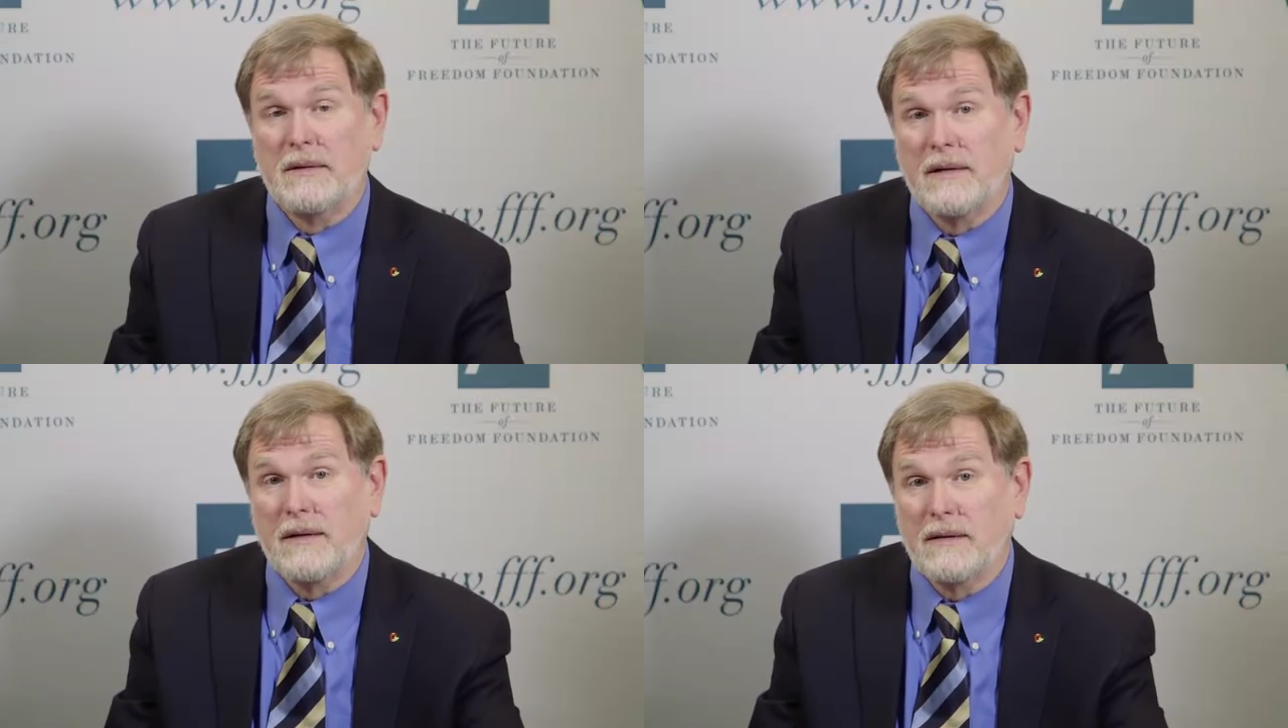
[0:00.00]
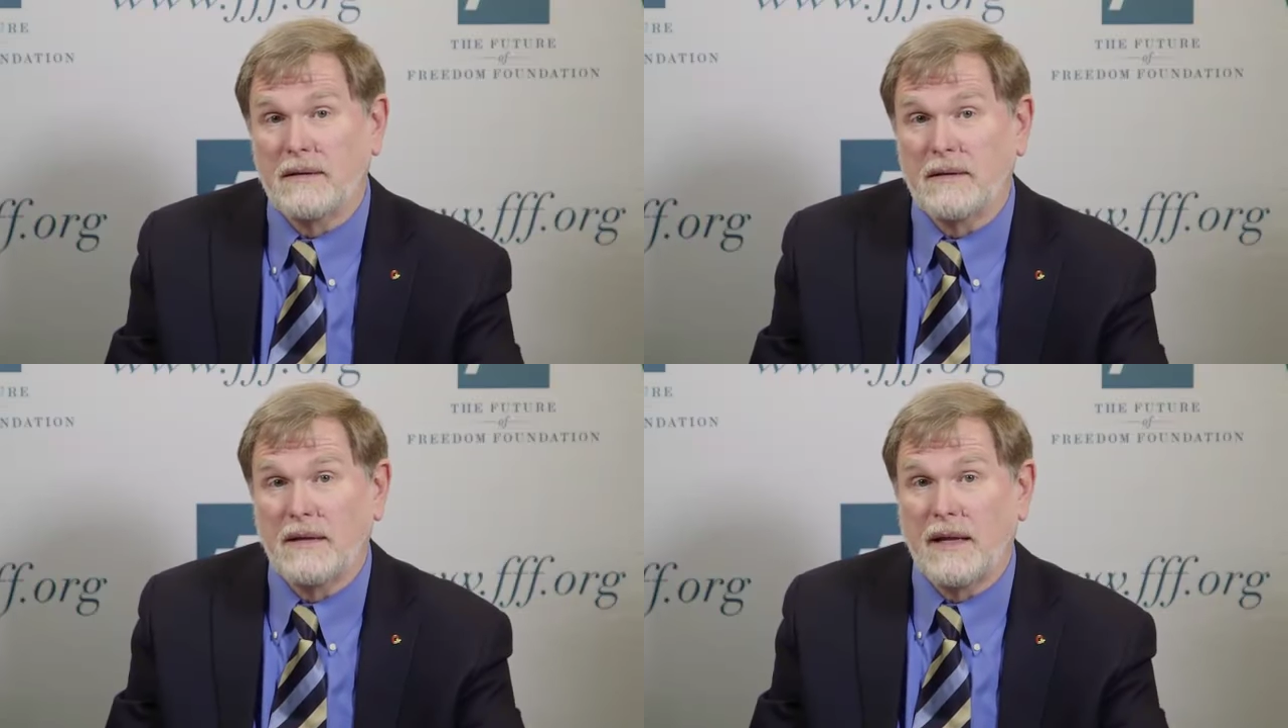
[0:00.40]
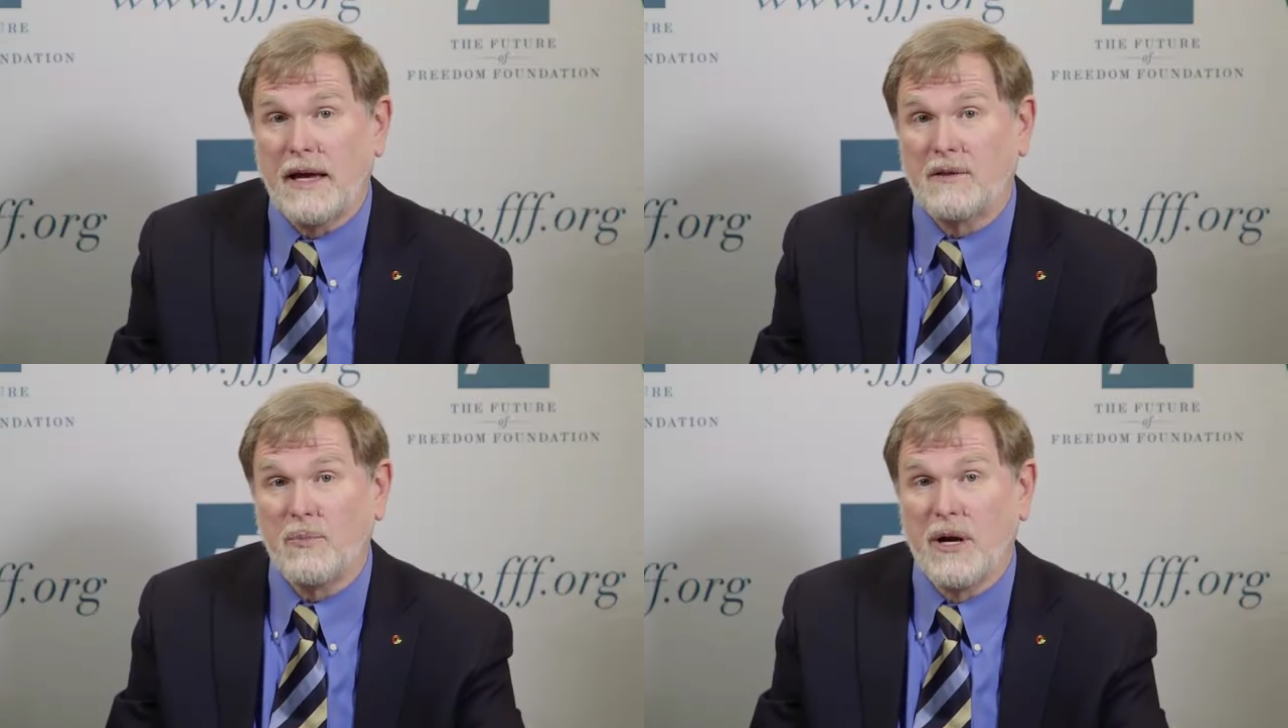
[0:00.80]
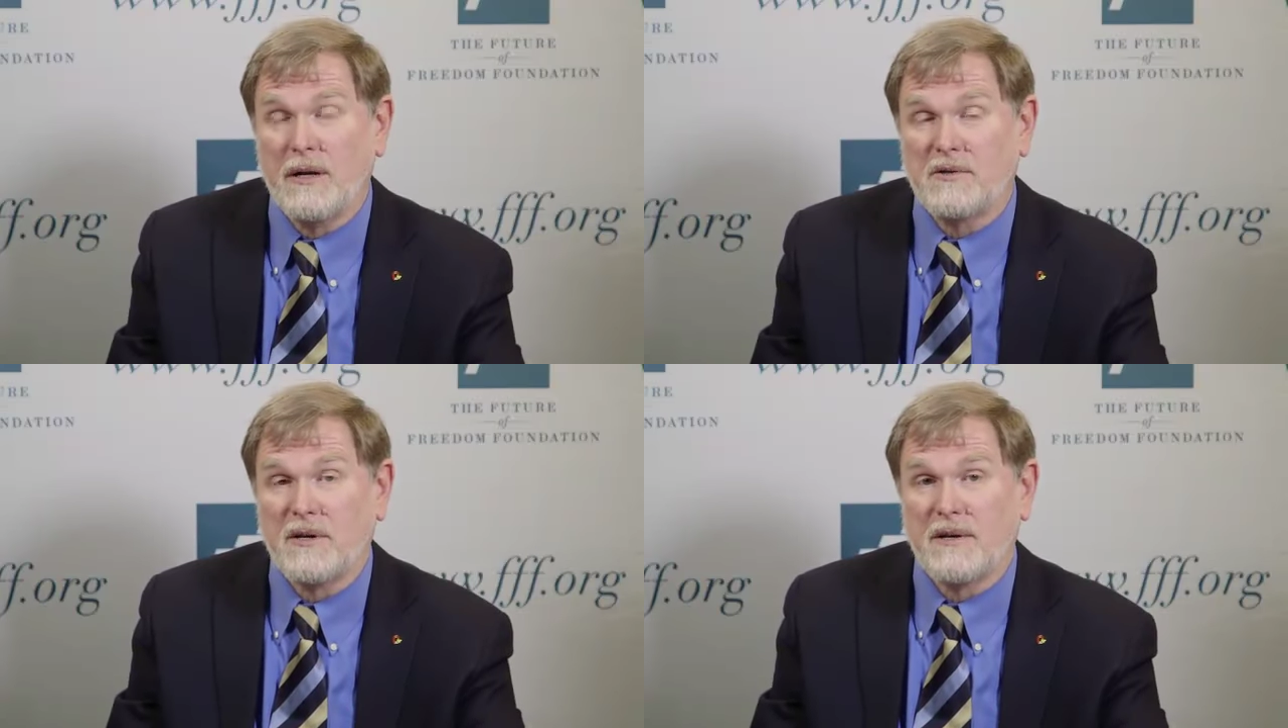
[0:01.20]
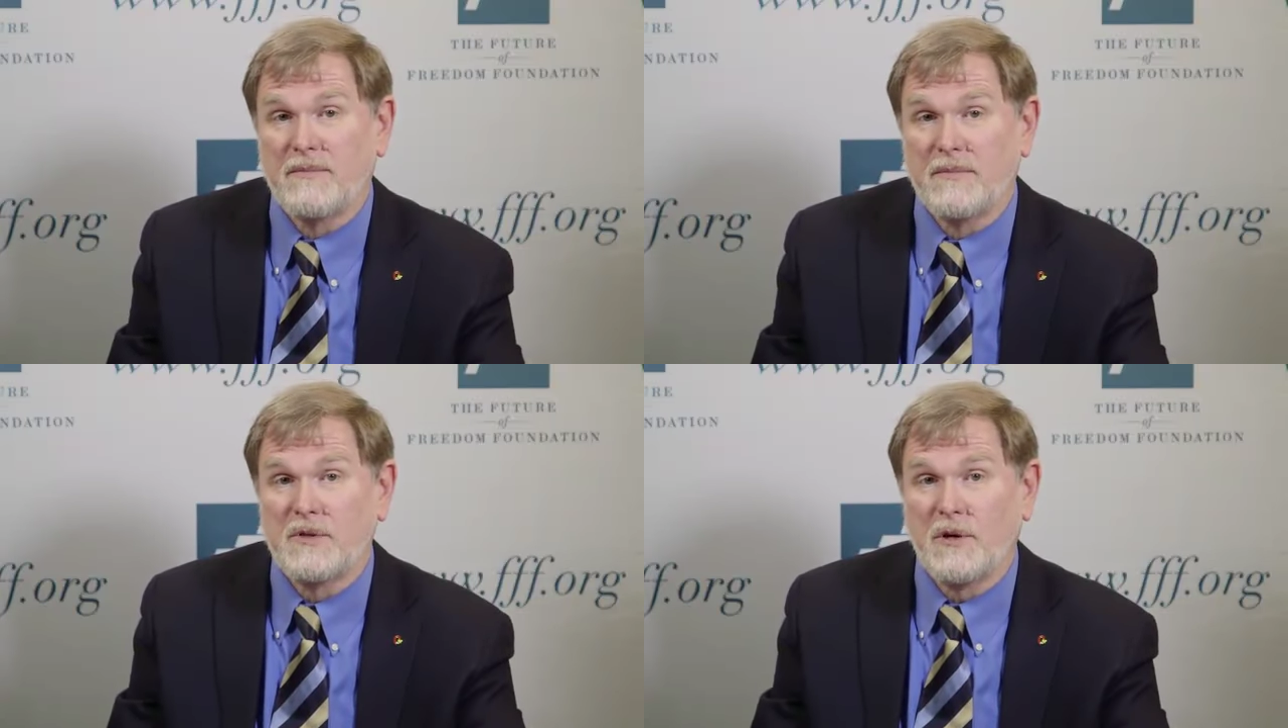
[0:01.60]
at the brain exam.
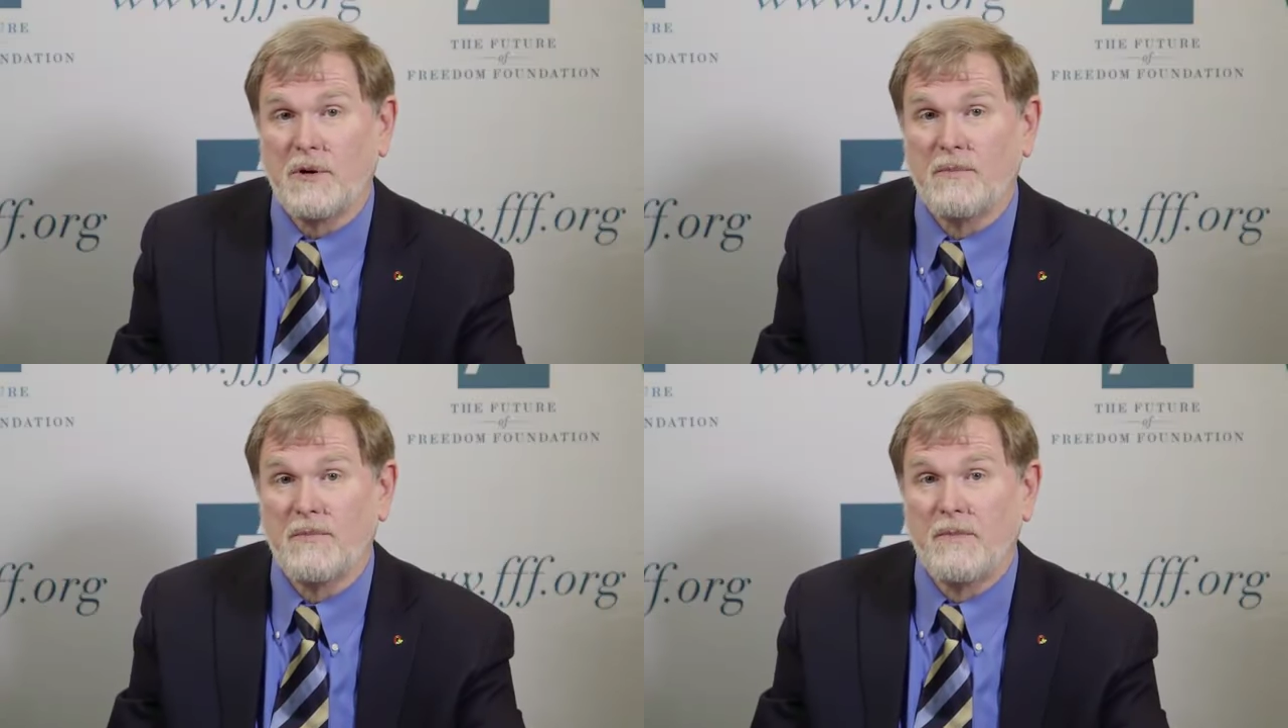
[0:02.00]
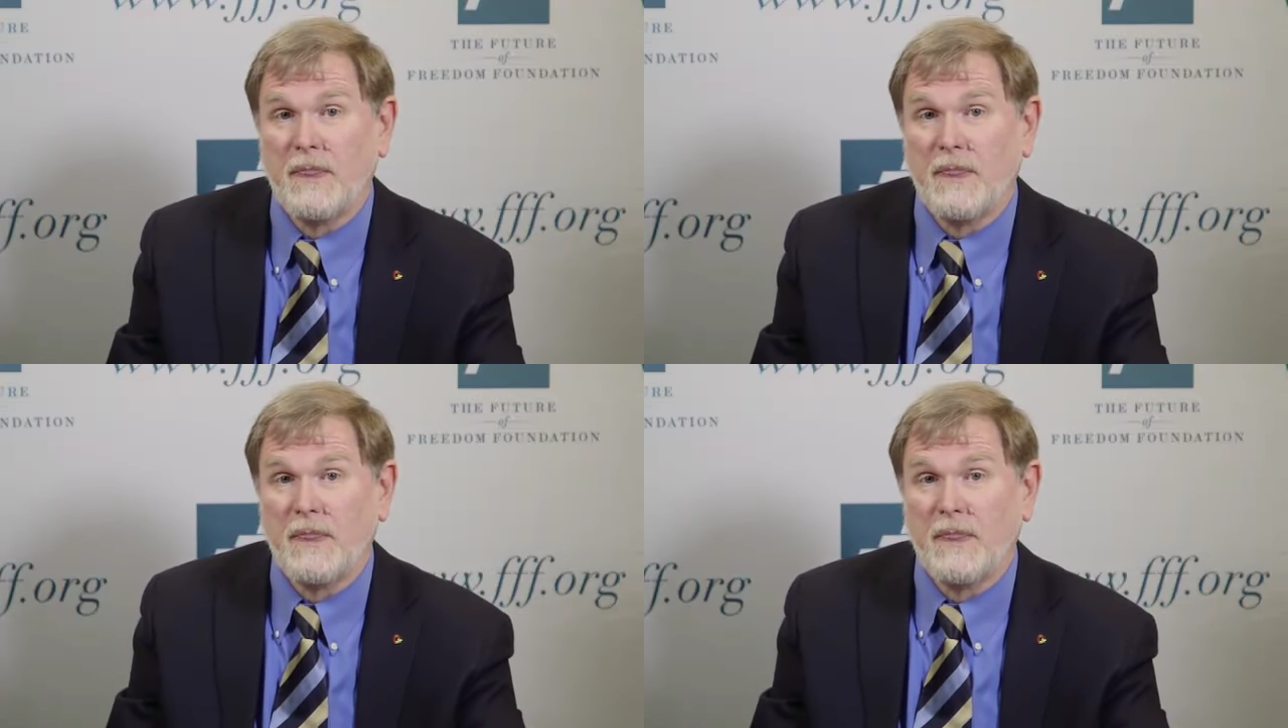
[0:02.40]
So